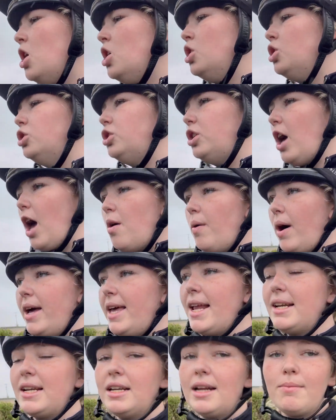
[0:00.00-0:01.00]
So I
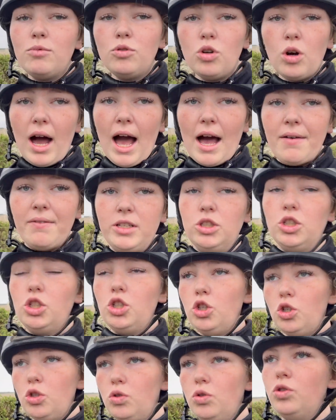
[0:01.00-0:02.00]
ended up not having to
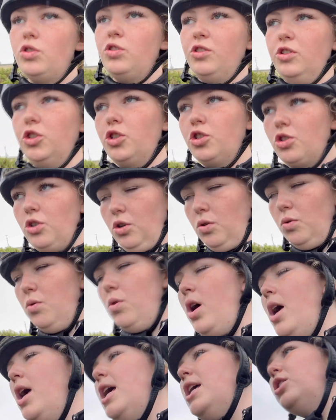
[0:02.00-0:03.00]
use the school,
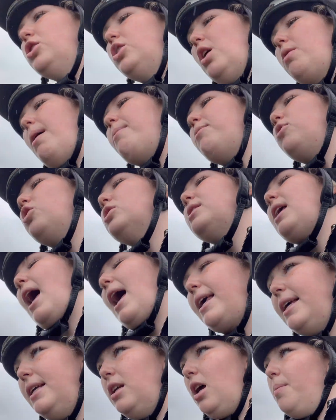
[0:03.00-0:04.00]
so I'm just
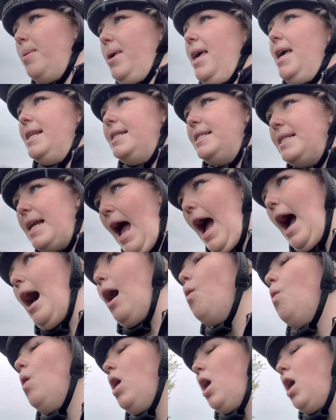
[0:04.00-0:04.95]
hacking up here now.